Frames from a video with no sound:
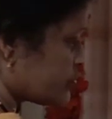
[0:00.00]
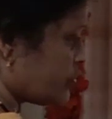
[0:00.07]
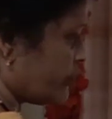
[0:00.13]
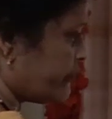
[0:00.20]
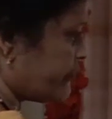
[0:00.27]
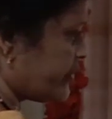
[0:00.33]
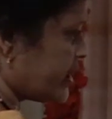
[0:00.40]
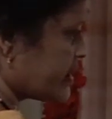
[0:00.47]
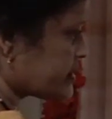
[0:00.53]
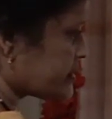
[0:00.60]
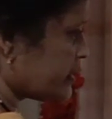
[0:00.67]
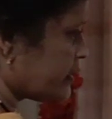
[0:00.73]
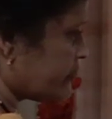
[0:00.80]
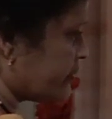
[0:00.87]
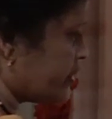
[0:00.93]
So V is
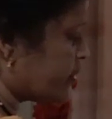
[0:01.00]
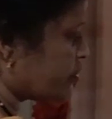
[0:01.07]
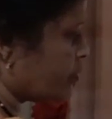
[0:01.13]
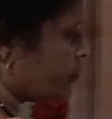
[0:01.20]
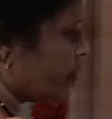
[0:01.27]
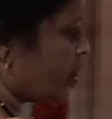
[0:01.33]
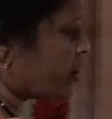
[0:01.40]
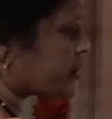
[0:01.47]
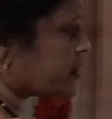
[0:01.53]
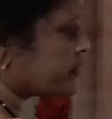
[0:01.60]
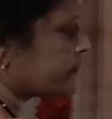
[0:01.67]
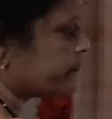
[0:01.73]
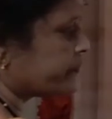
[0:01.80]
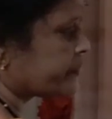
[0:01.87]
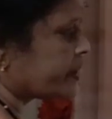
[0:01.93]
equal to what?
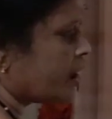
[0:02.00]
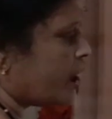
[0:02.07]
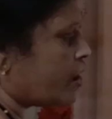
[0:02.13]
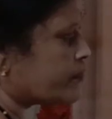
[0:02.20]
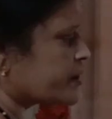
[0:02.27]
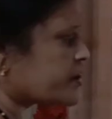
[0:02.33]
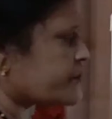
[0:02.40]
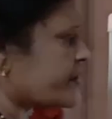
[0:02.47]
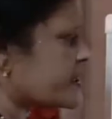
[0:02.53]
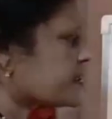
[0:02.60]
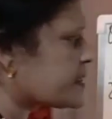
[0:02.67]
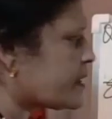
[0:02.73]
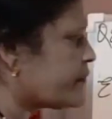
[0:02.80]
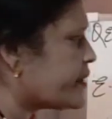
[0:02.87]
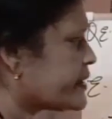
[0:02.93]
How much V
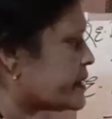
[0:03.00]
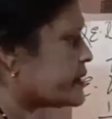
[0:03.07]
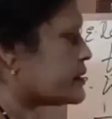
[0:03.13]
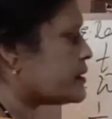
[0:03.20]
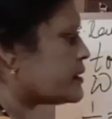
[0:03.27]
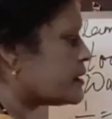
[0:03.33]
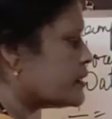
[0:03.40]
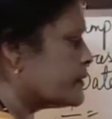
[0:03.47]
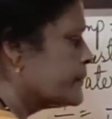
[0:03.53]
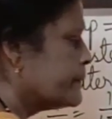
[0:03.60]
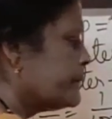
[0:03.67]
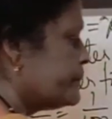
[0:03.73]
is given here?